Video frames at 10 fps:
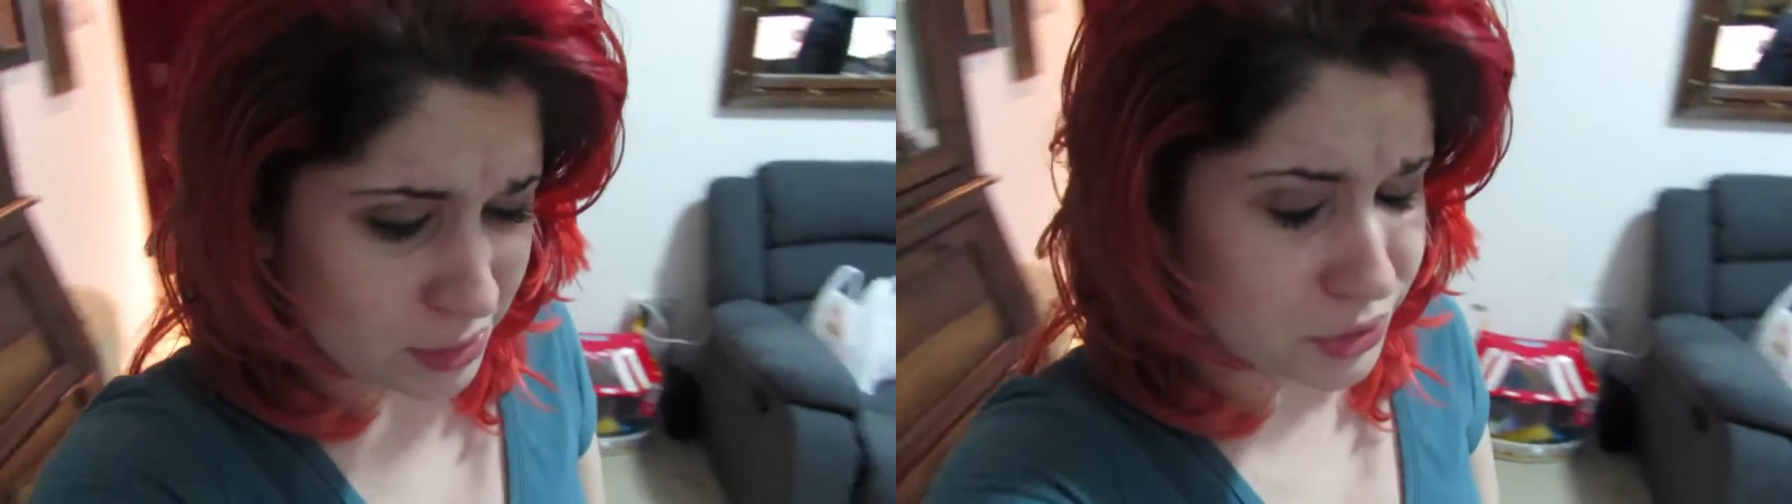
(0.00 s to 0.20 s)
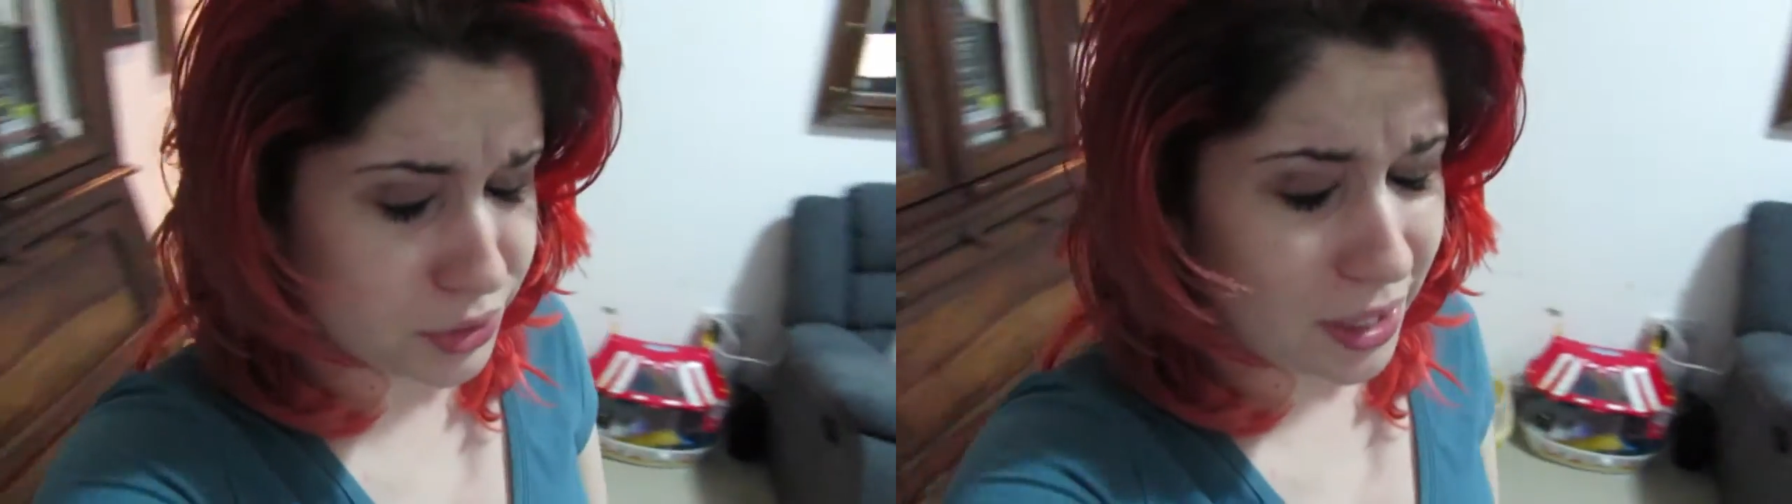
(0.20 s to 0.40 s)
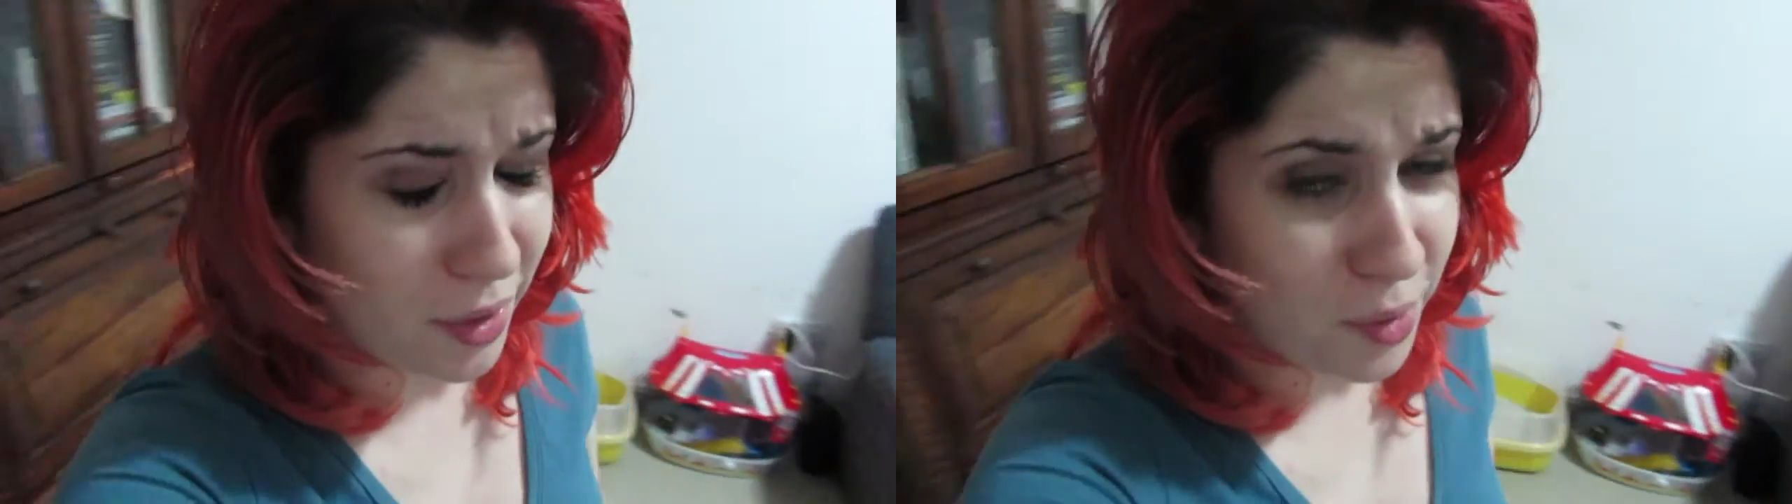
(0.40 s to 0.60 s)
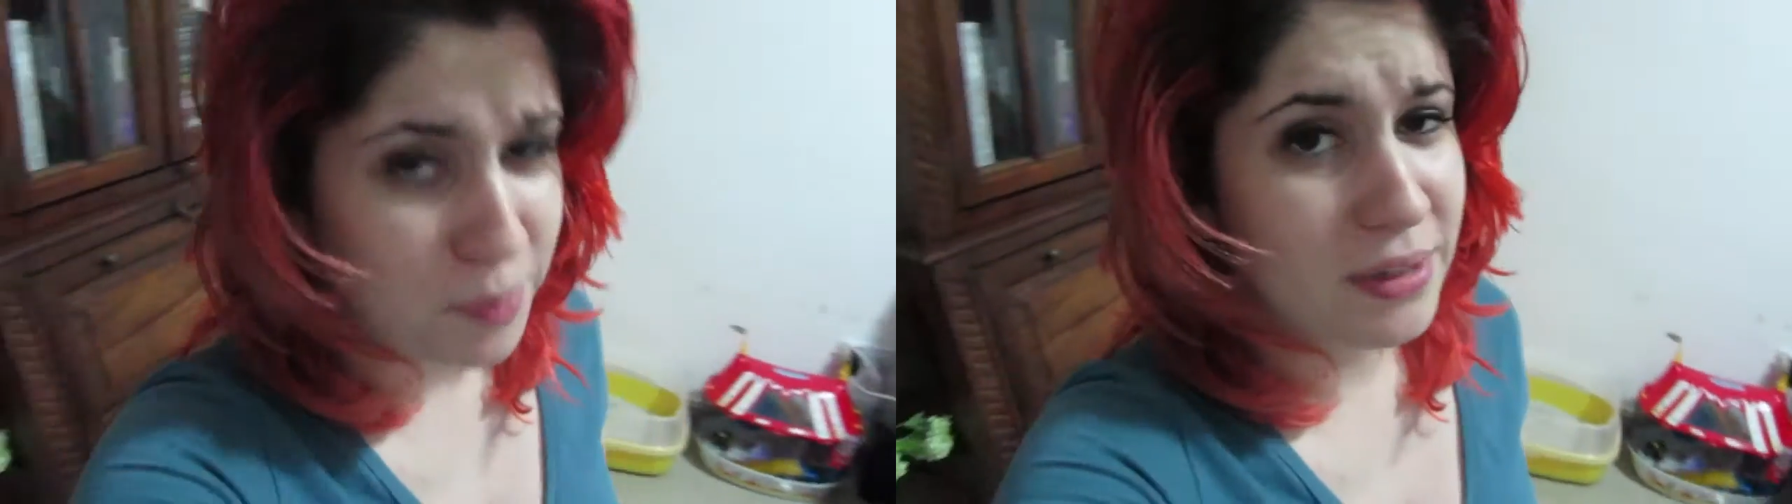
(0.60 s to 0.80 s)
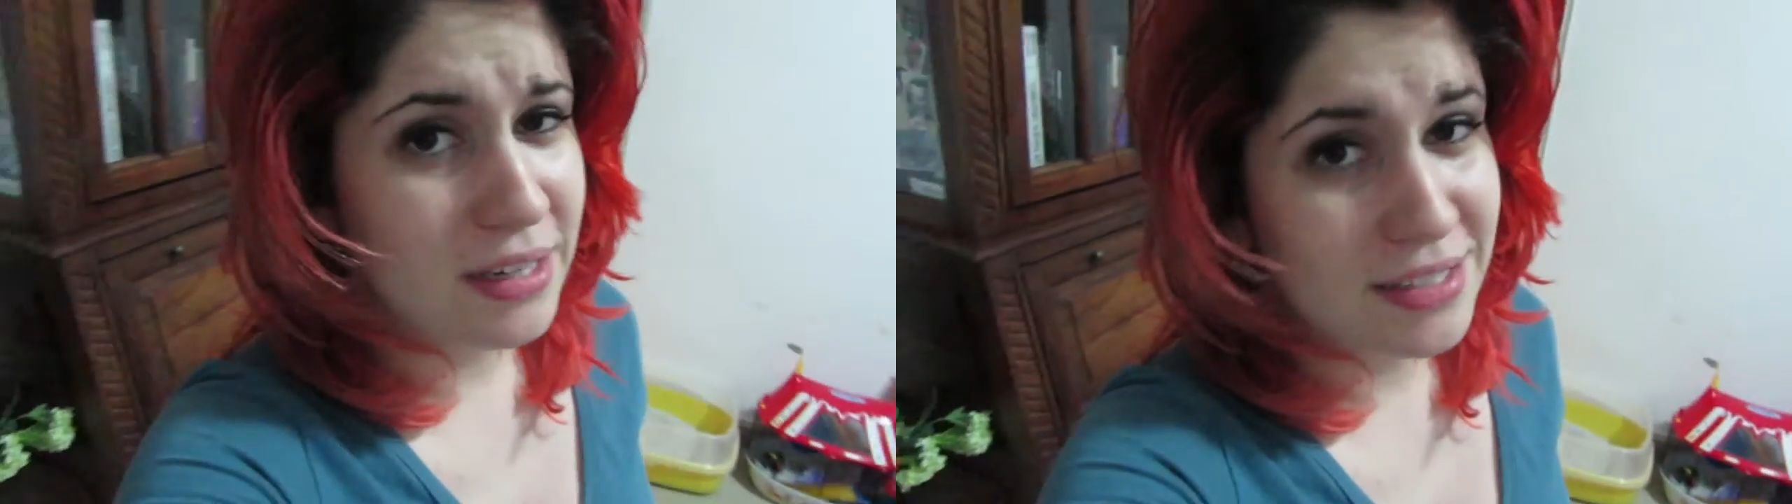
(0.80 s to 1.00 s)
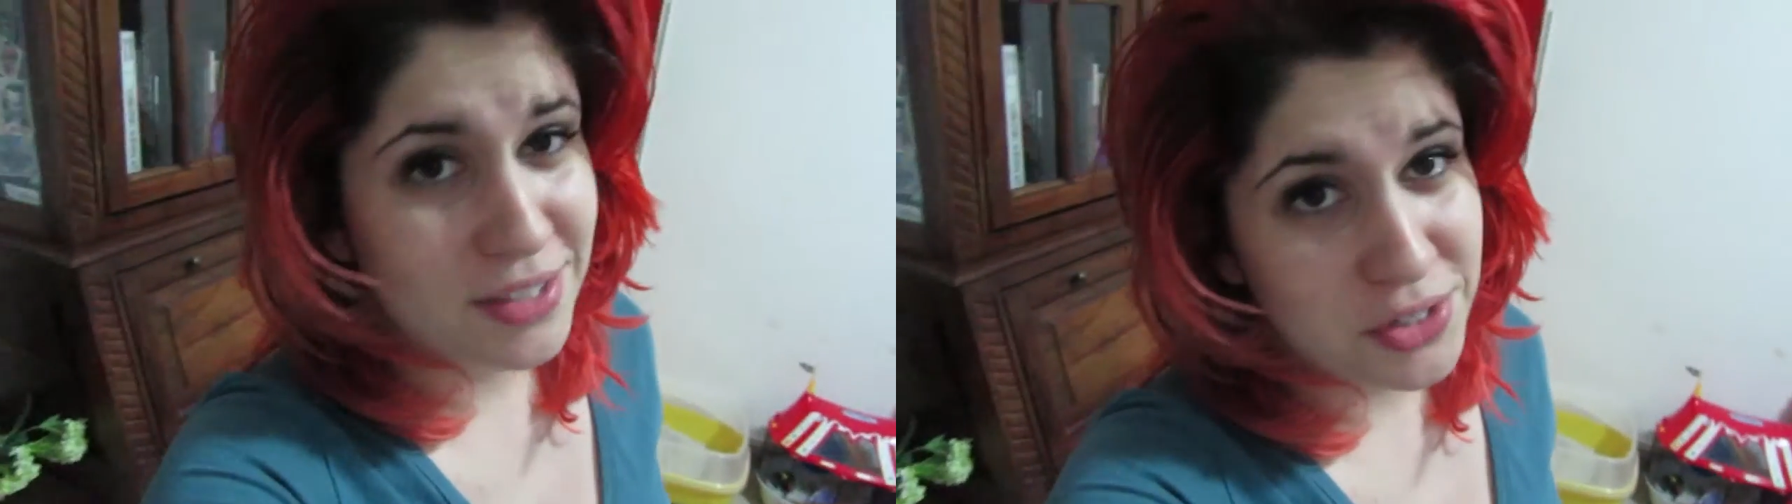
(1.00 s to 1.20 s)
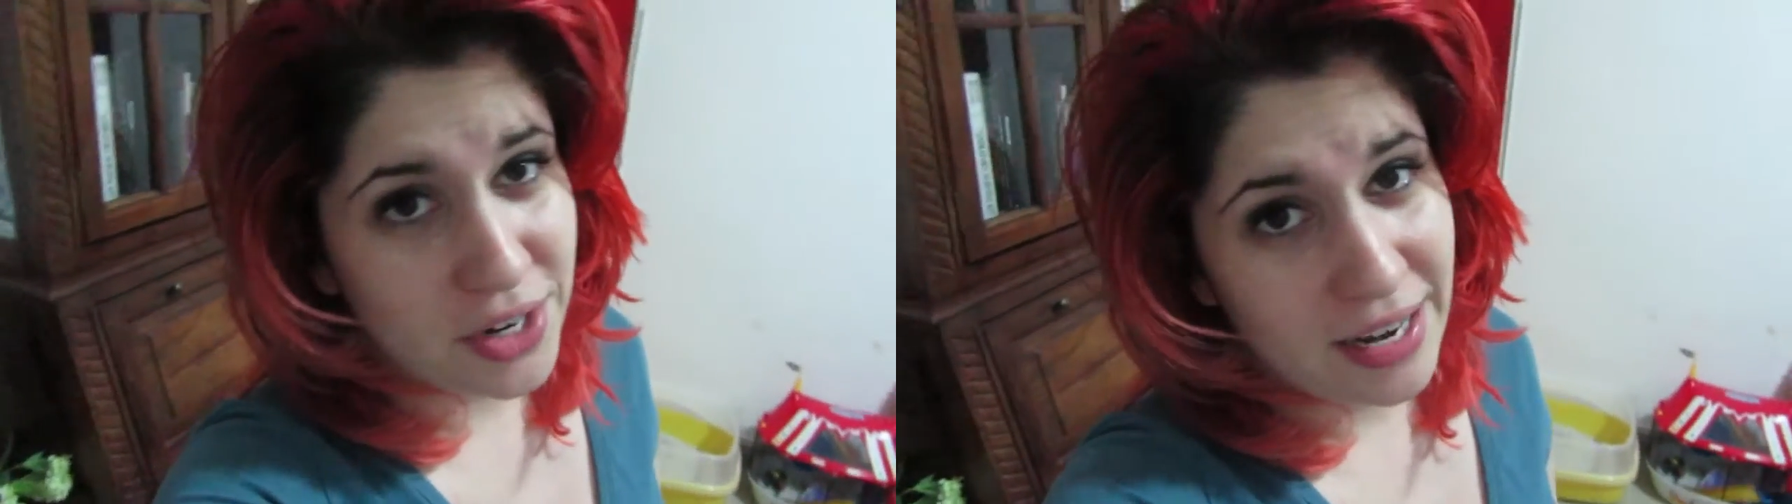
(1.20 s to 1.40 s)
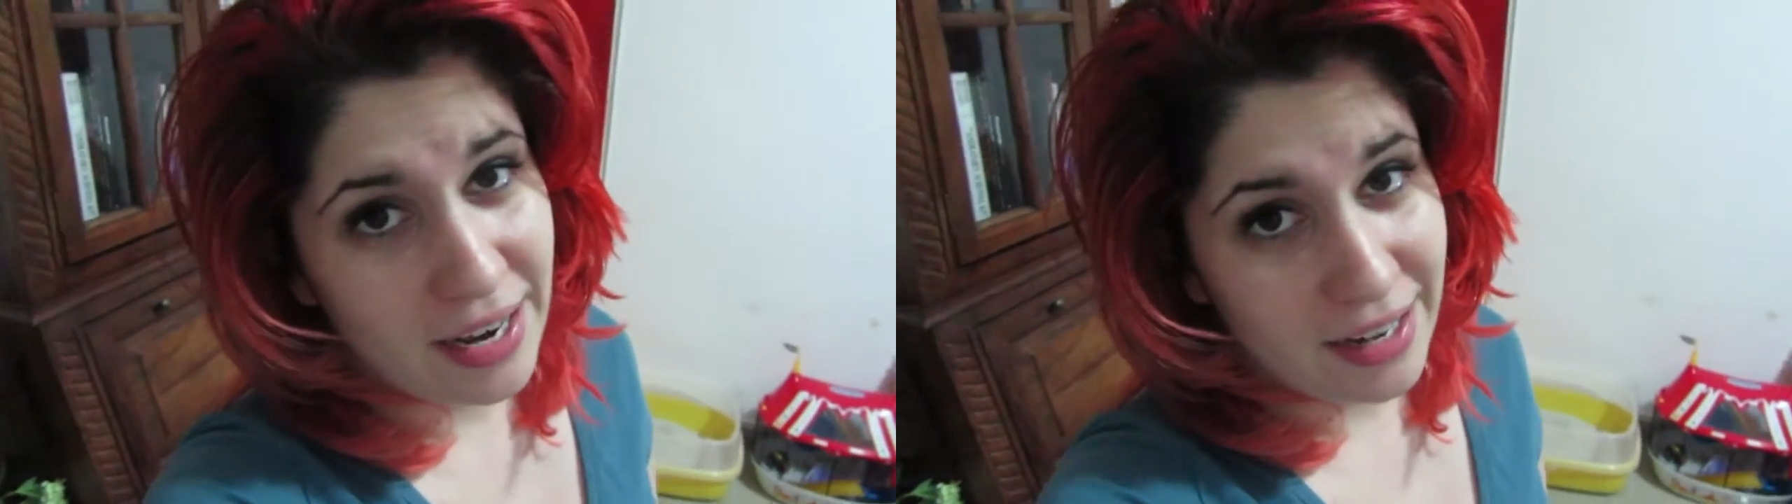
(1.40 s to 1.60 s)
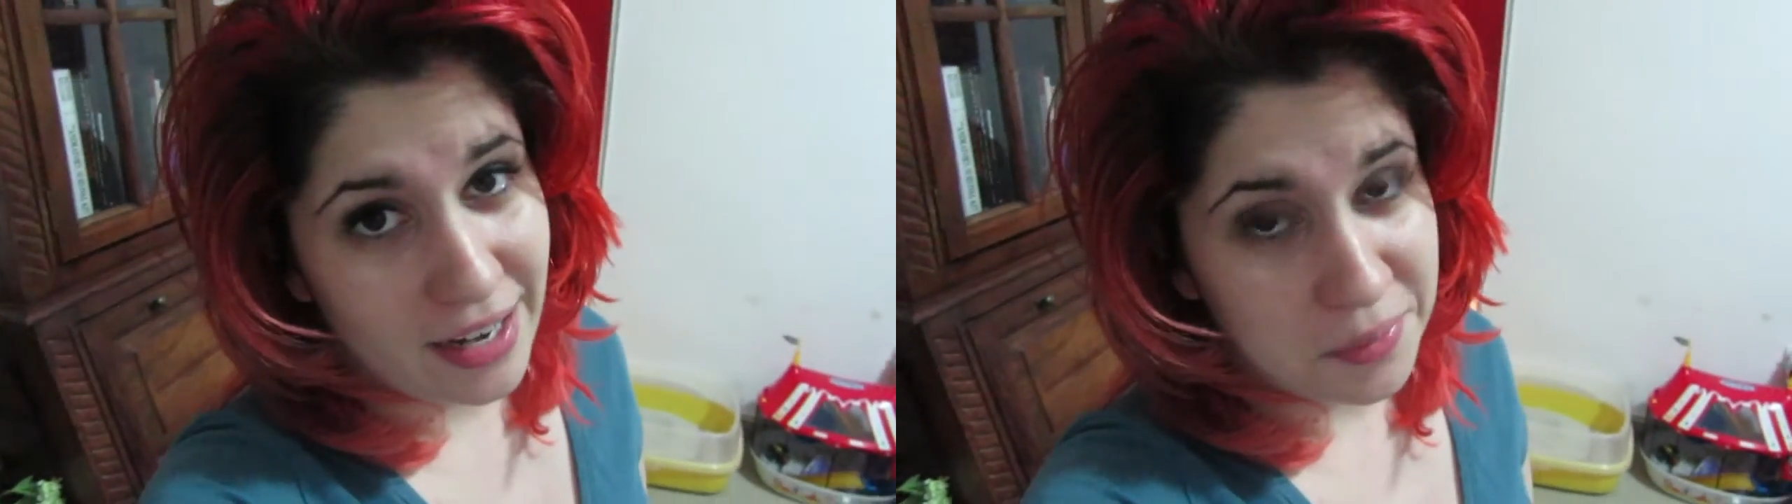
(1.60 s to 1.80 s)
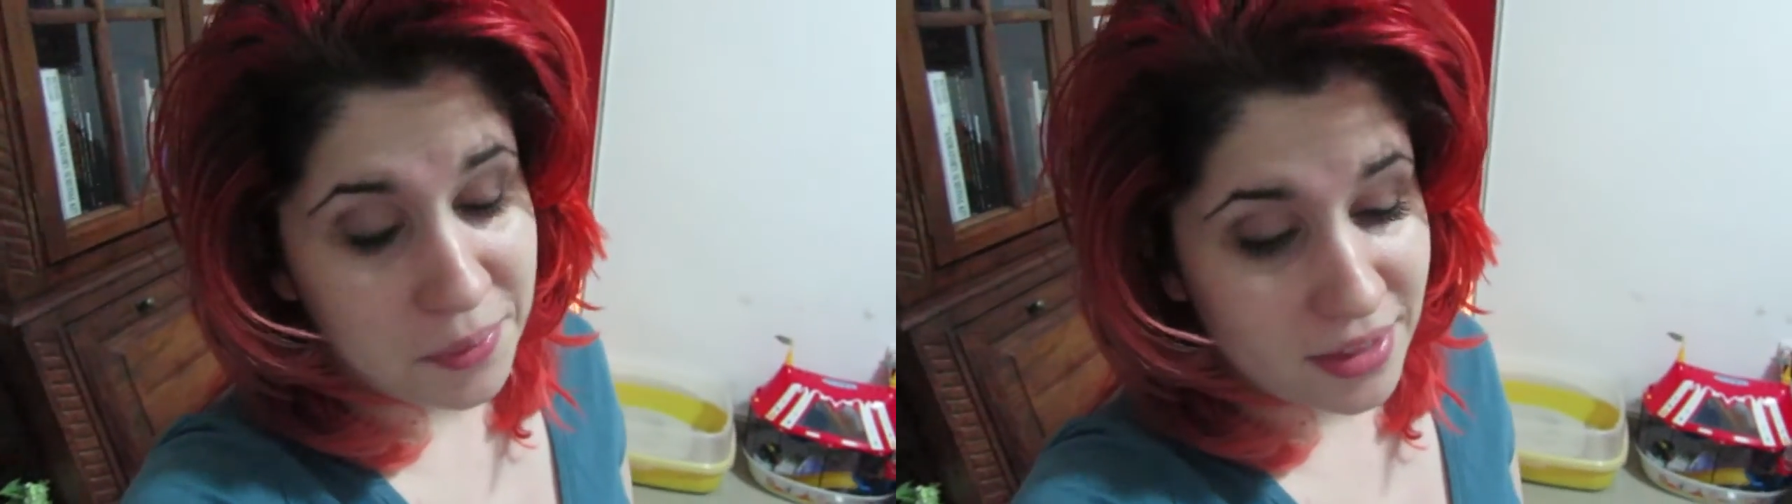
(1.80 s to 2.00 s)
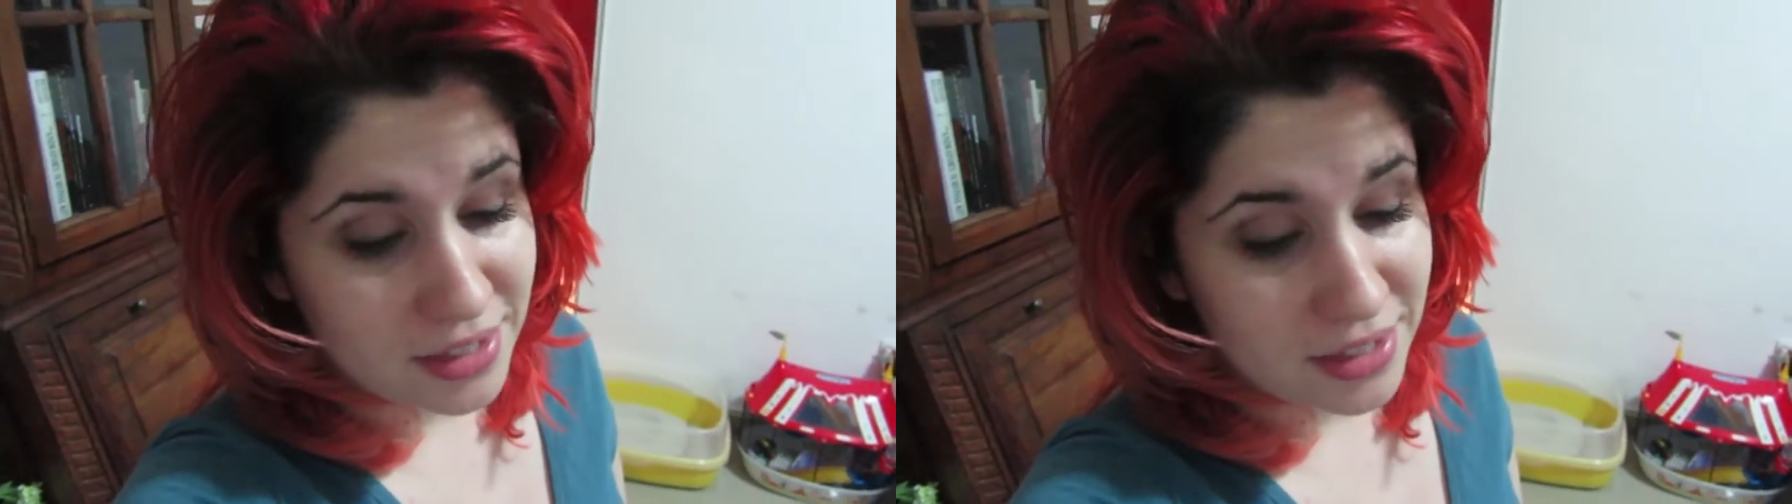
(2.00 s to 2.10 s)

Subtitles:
So I hope you guys enjoyed hanging out with